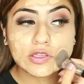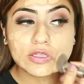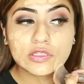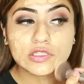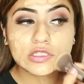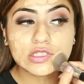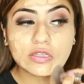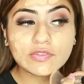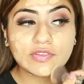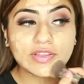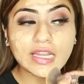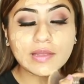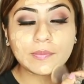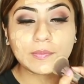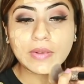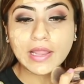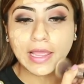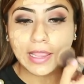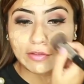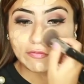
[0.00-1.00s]
So when
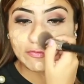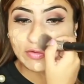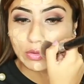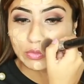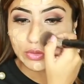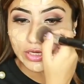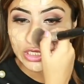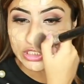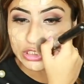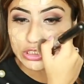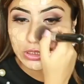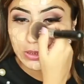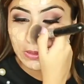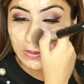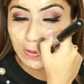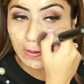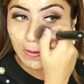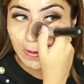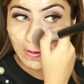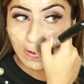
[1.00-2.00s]
applying
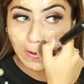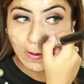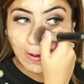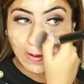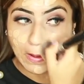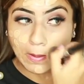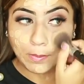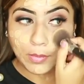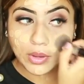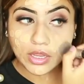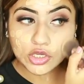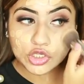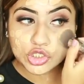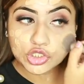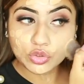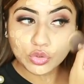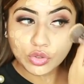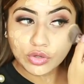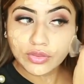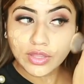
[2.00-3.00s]
foundation, make
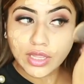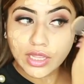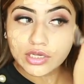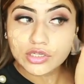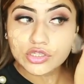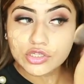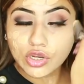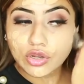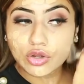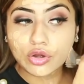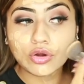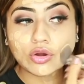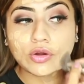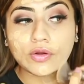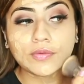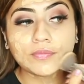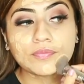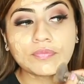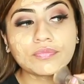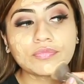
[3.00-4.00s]
sure that
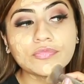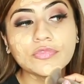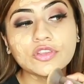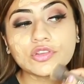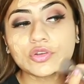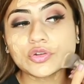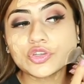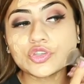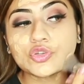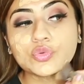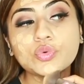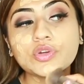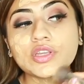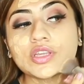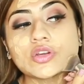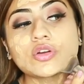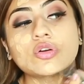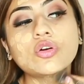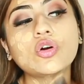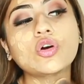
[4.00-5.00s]
um, you're
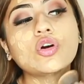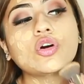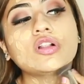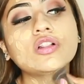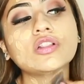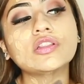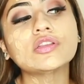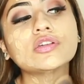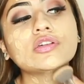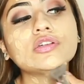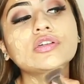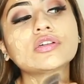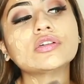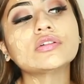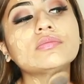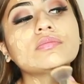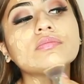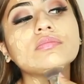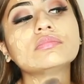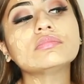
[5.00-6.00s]
doing all the
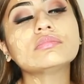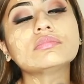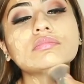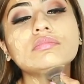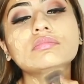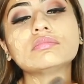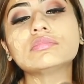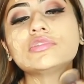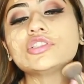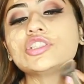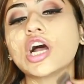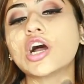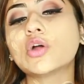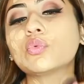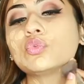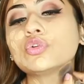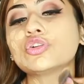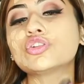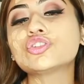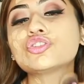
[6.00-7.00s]

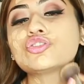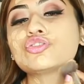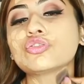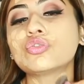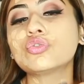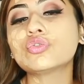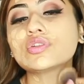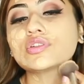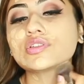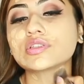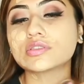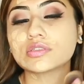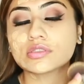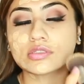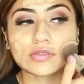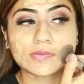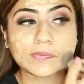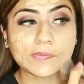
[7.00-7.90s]
downward strokes